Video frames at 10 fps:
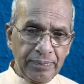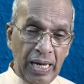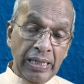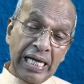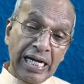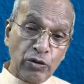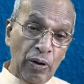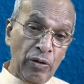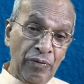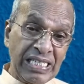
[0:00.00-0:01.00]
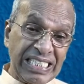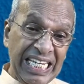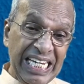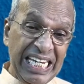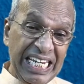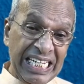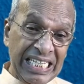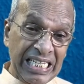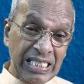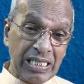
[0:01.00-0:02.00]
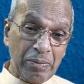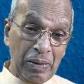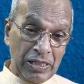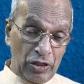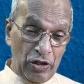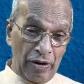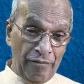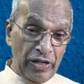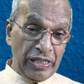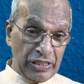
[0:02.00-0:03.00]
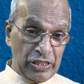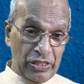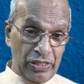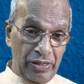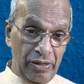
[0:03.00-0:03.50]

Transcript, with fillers: And that's what we see in this particular verse.